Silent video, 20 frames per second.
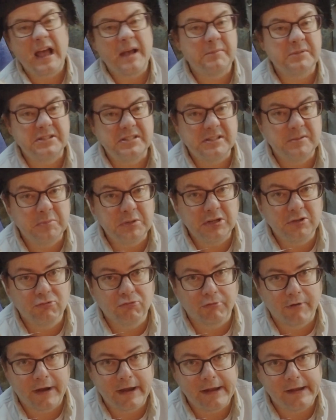happens to be
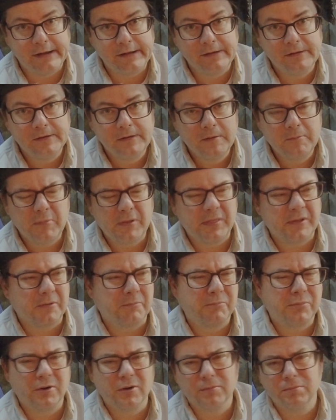gray, but they're
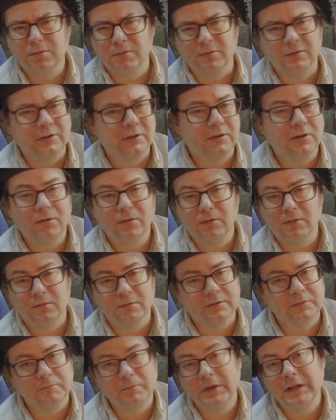purple and
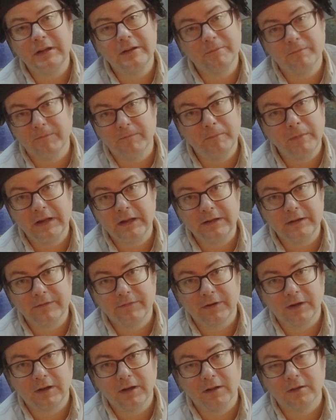gold and many
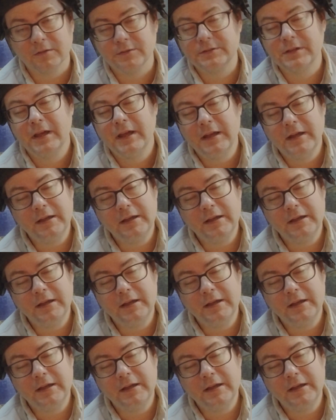different colors,